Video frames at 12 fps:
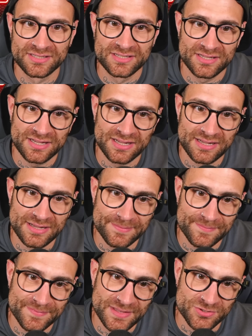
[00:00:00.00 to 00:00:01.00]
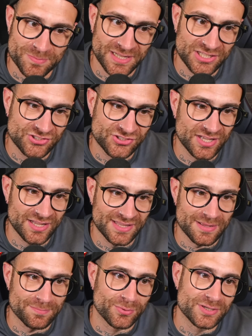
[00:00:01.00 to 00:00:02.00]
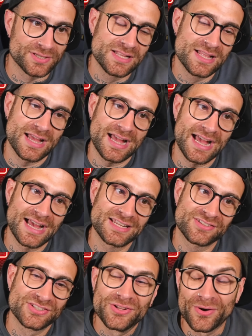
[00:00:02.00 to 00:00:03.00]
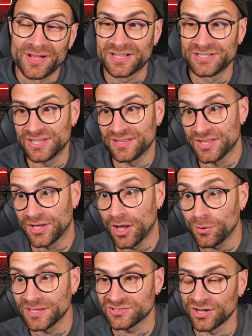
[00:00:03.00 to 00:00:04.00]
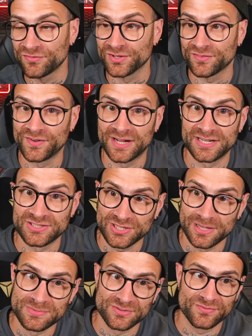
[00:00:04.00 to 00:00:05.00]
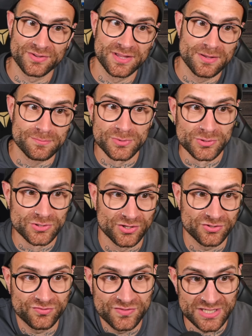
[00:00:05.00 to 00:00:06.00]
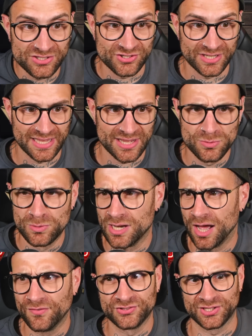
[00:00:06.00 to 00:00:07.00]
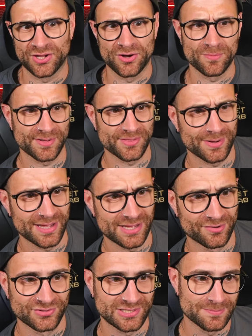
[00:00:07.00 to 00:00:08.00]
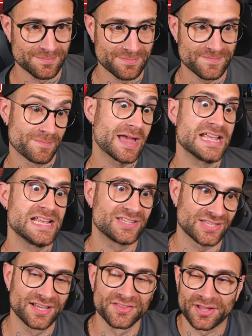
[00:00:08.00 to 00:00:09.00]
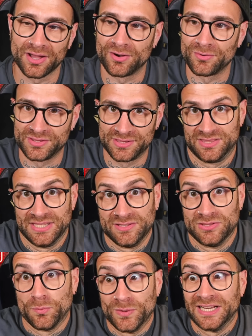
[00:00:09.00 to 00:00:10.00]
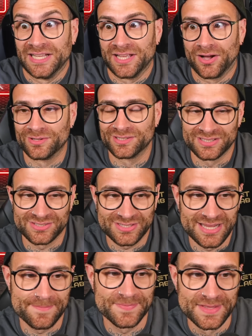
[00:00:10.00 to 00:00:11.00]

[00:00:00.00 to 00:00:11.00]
Ismail Sarr at that point. And it's annoying because the goal itself looked fine in terms of Munoz finishing it, who loves a goal, by the way. Obviously made the other goal, the winning goal in this game.